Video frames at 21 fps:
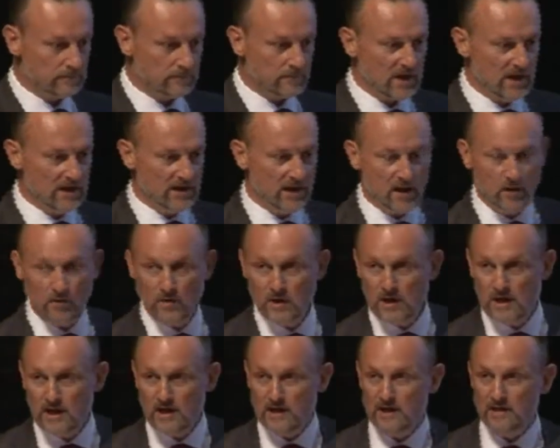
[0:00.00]
Now,
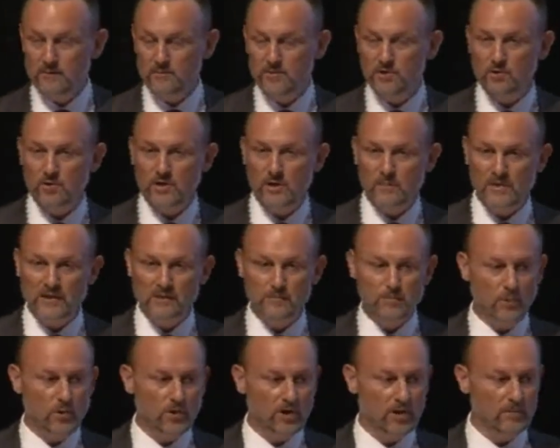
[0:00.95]
let me talk a bit
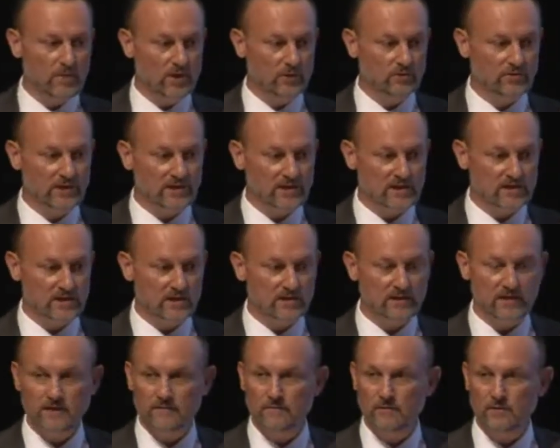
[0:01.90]
more about data
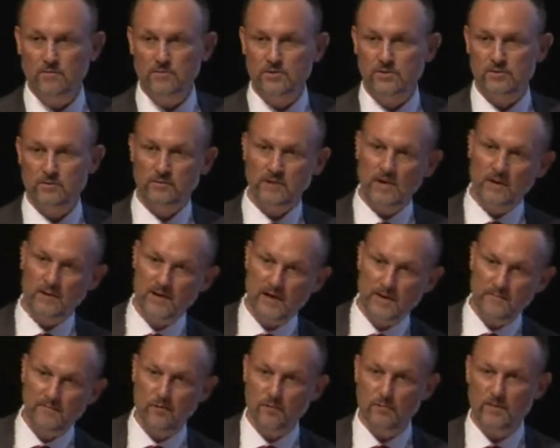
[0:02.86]
center evolution. I
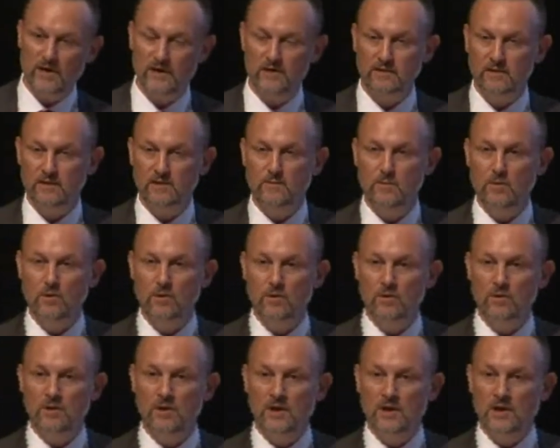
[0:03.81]
come from IT
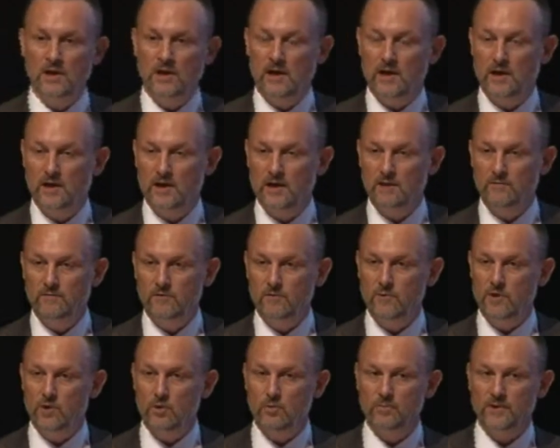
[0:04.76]
more. I come from a
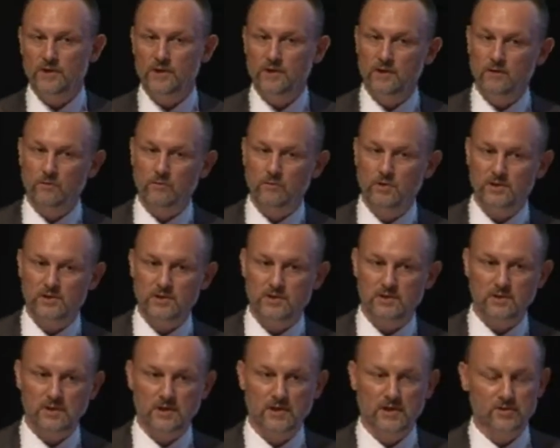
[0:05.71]
company
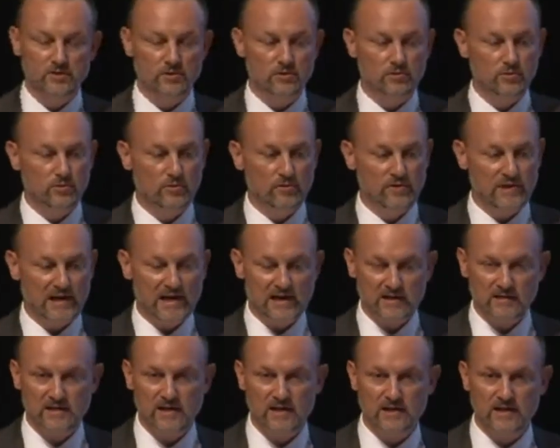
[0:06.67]
which has to do with
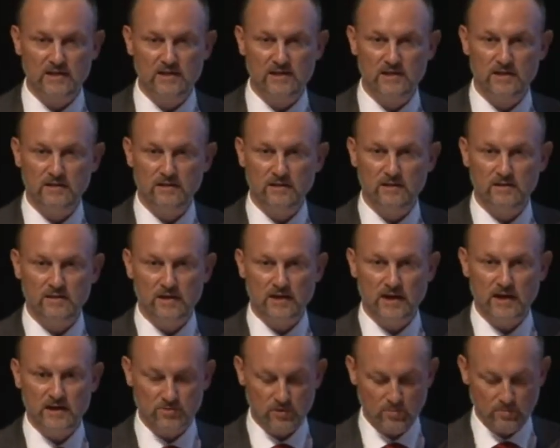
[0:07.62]
large data centers and
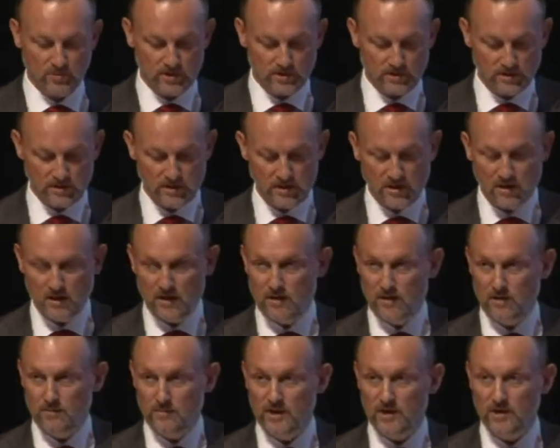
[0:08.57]
customers.
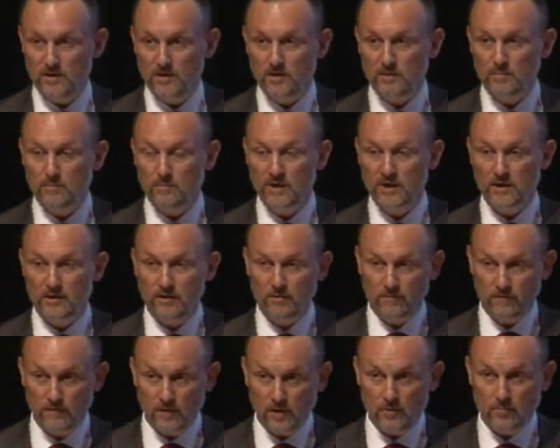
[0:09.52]
Many
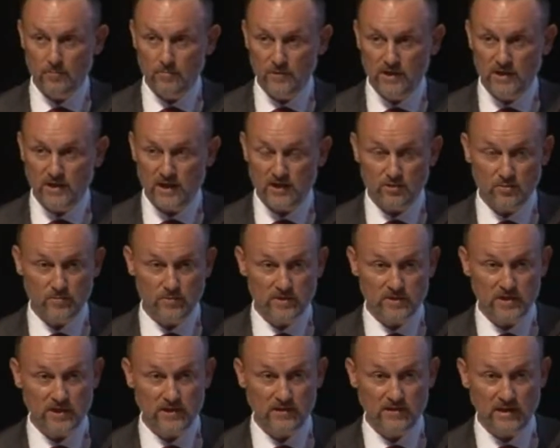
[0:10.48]
of our big customers
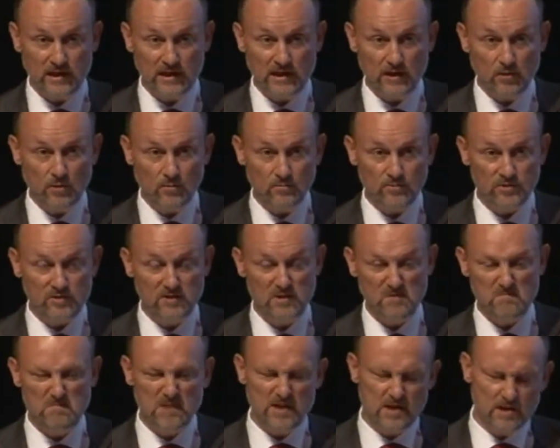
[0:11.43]
are telecoms, the
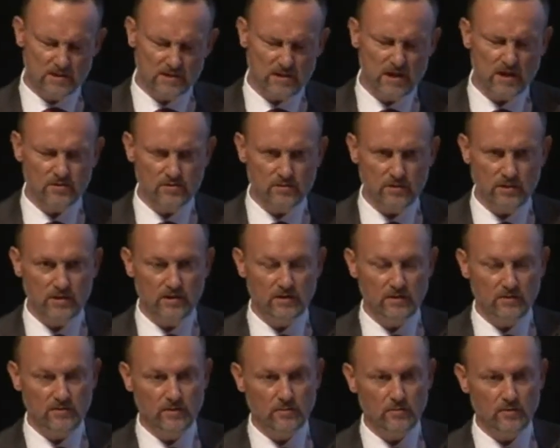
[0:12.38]
biggest actually
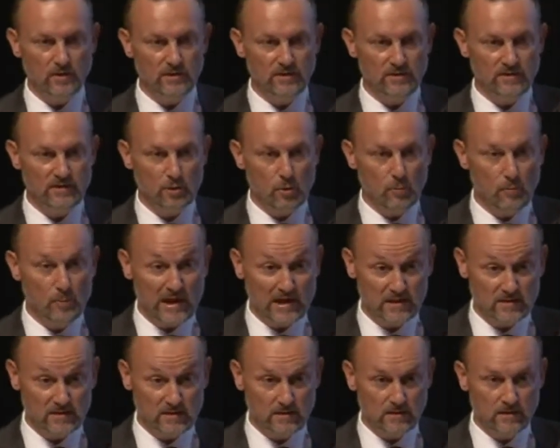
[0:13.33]
in the world in the
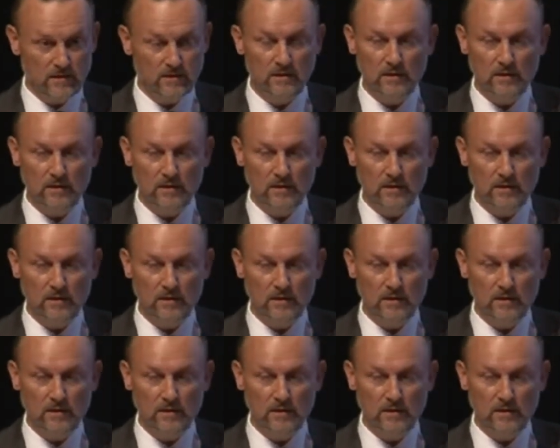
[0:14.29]
complexity.